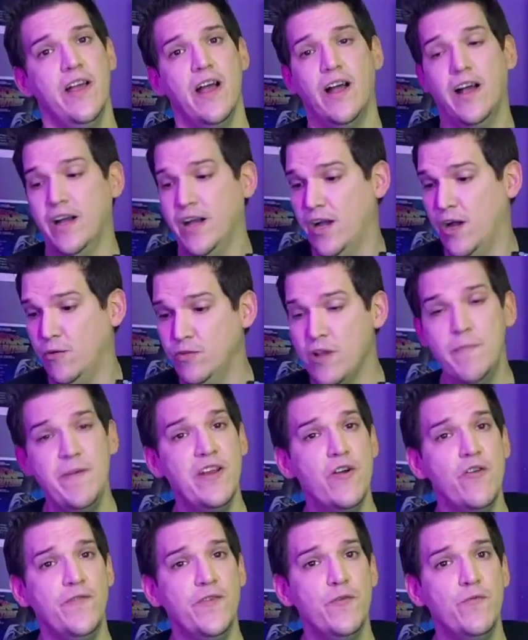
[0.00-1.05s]
Let me
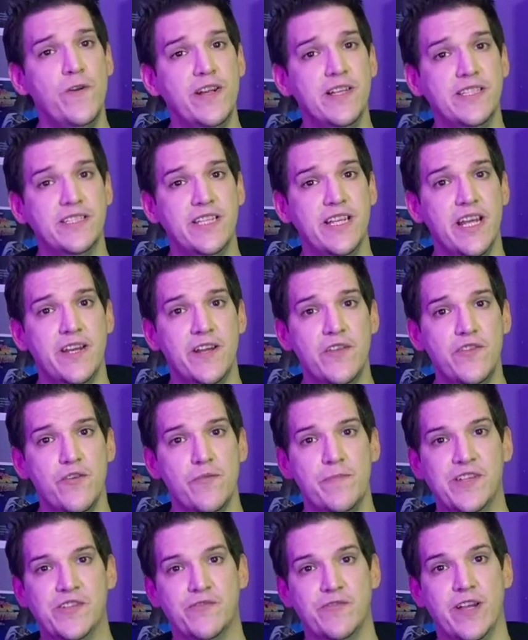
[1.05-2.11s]
know if you want to see another
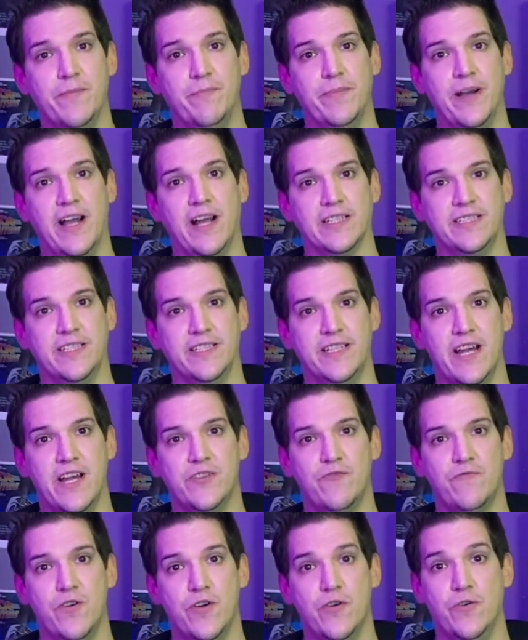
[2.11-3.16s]
mystery unboxing down
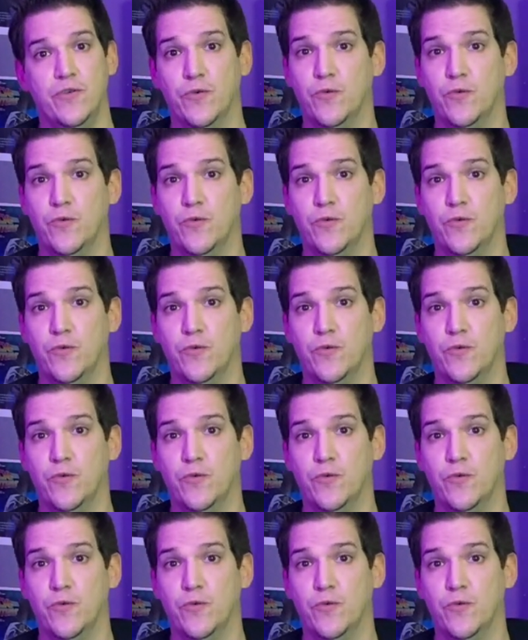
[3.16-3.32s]
the road,